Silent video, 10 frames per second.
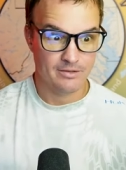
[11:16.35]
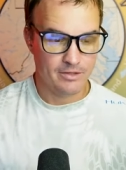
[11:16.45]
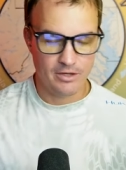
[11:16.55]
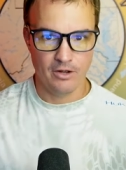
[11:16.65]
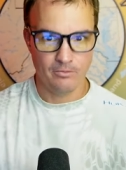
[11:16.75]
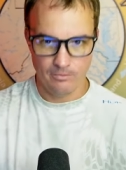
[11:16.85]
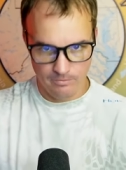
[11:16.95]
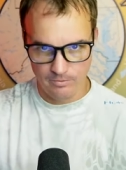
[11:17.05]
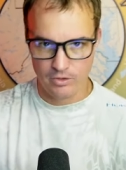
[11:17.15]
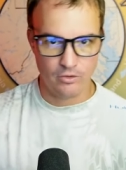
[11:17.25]
you know,
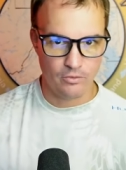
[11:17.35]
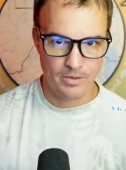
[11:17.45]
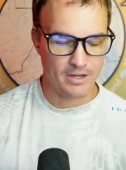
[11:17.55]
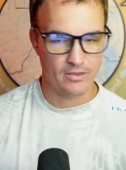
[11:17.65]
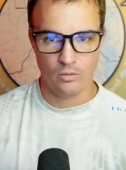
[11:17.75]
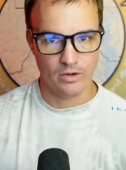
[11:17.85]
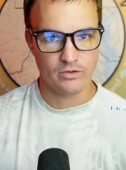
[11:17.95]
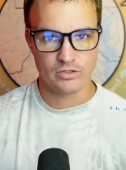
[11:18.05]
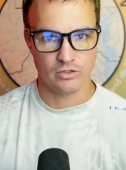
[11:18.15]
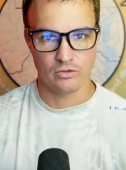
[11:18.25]
you being in the
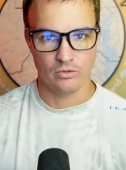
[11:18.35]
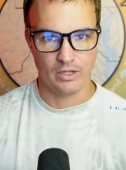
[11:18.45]
winner's circle?